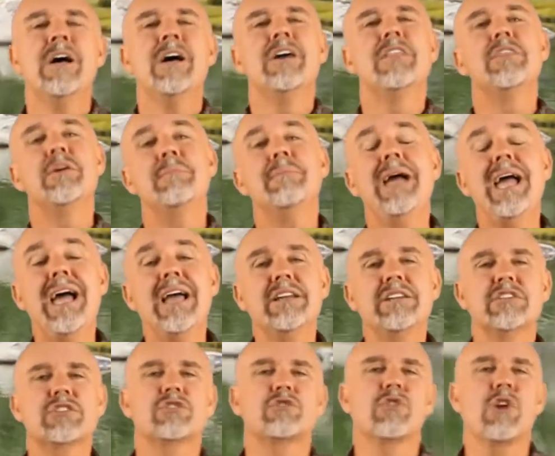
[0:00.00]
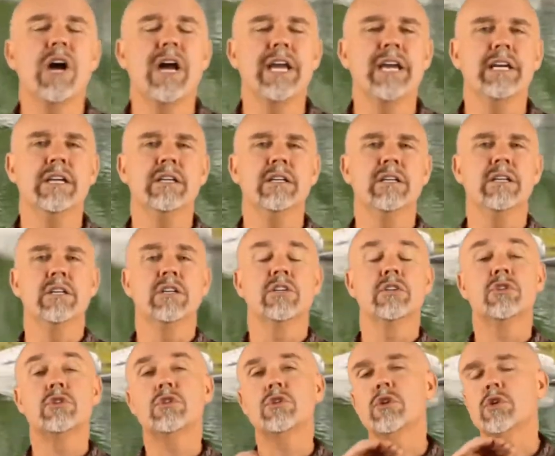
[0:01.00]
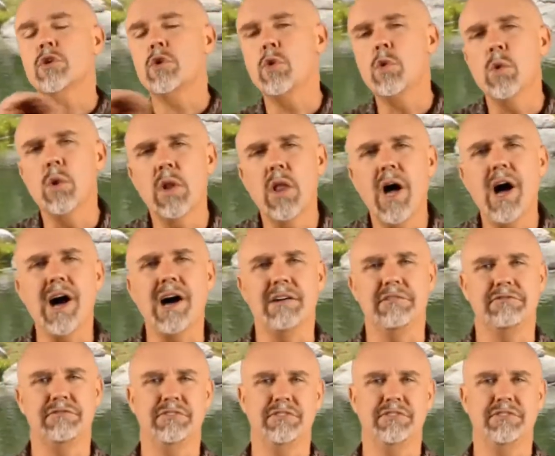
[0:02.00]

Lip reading: The man is trying to cool off.